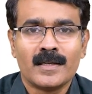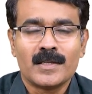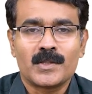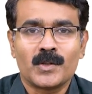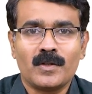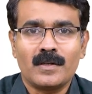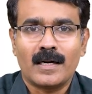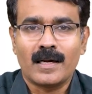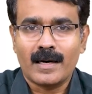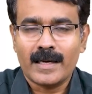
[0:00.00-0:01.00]
So
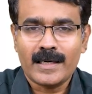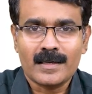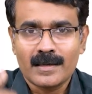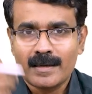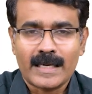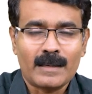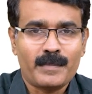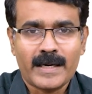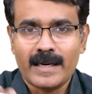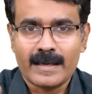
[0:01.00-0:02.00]
unlike
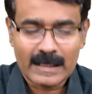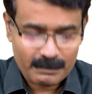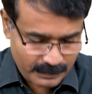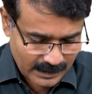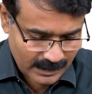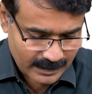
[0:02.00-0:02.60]
type A and type B,